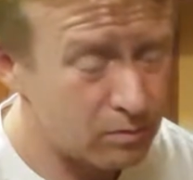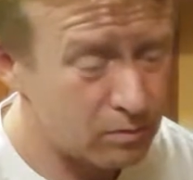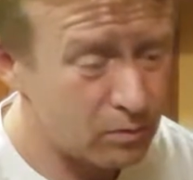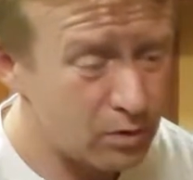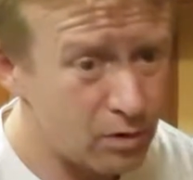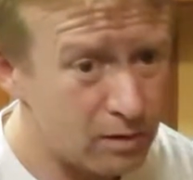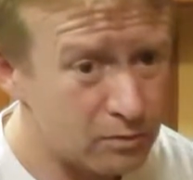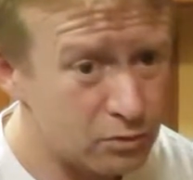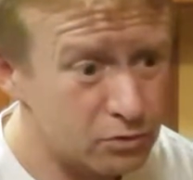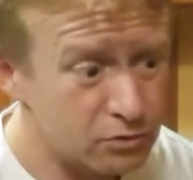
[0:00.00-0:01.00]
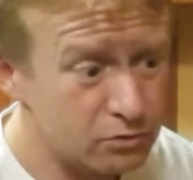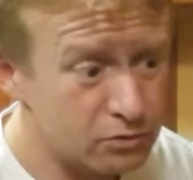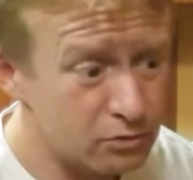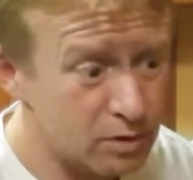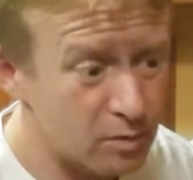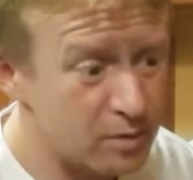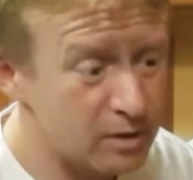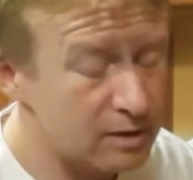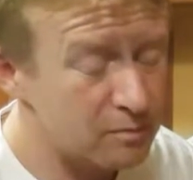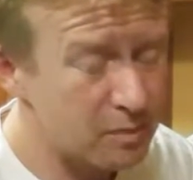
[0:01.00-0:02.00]
when I'll do a tutorial, it will
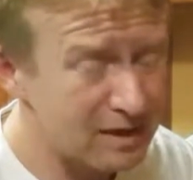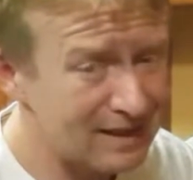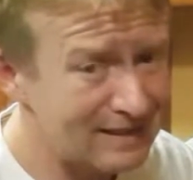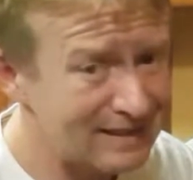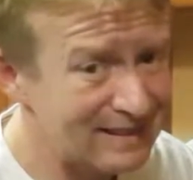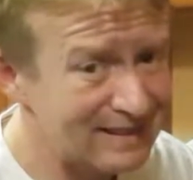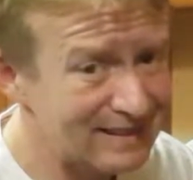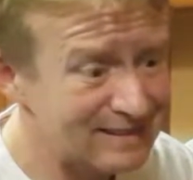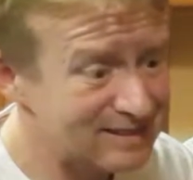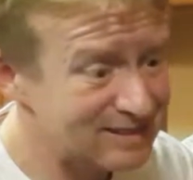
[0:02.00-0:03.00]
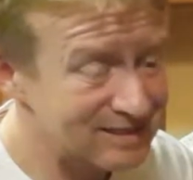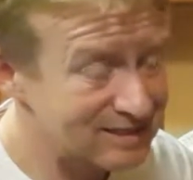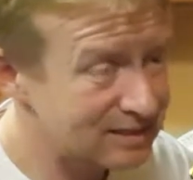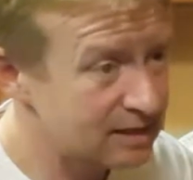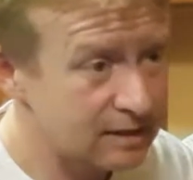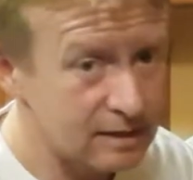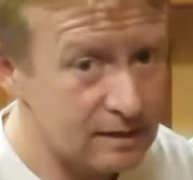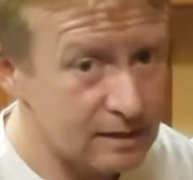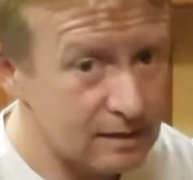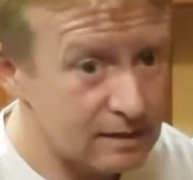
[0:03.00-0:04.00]
be in plain English, and
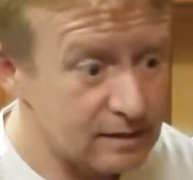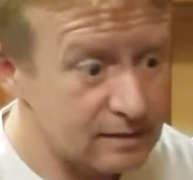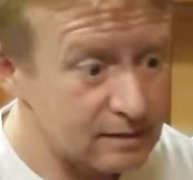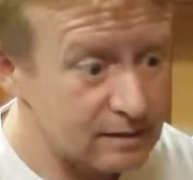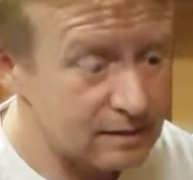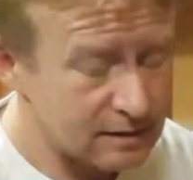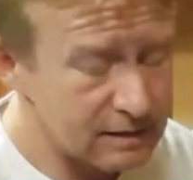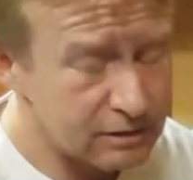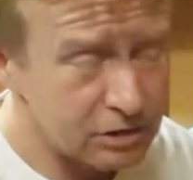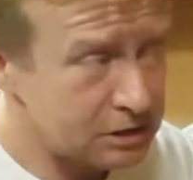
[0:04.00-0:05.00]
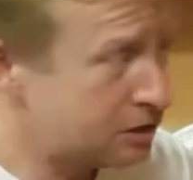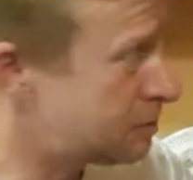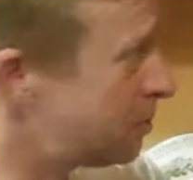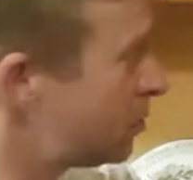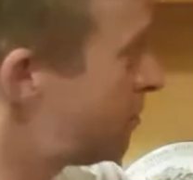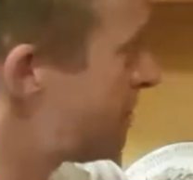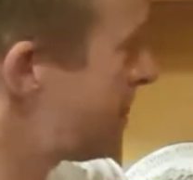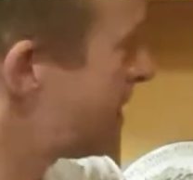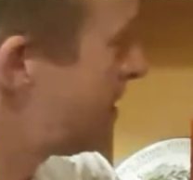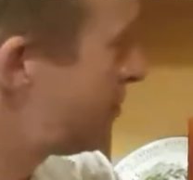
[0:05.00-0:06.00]
it's just simple.
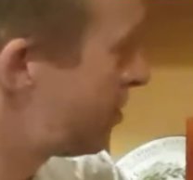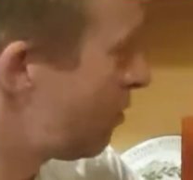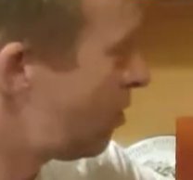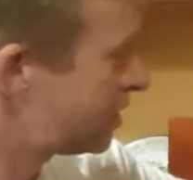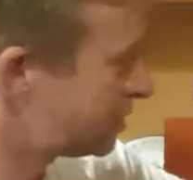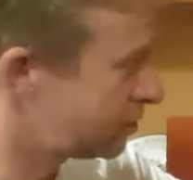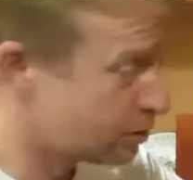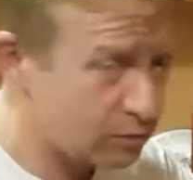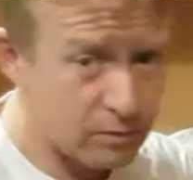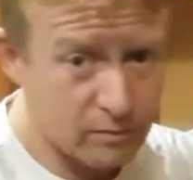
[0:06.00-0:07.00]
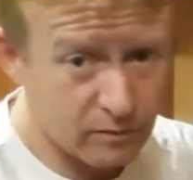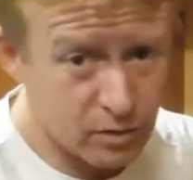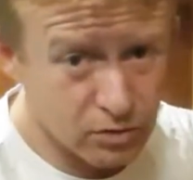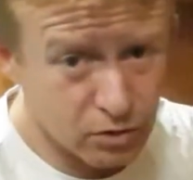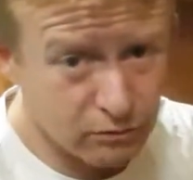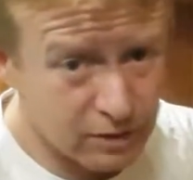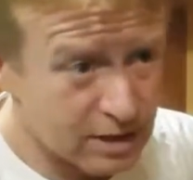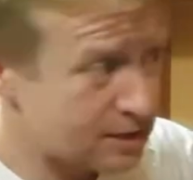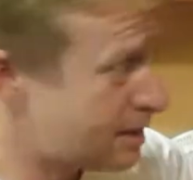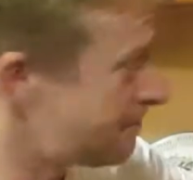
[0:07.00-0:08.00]
But what I had to do, because I couldn't figure
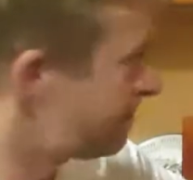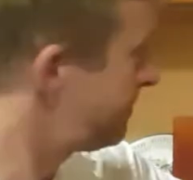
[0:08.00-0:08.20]
this out,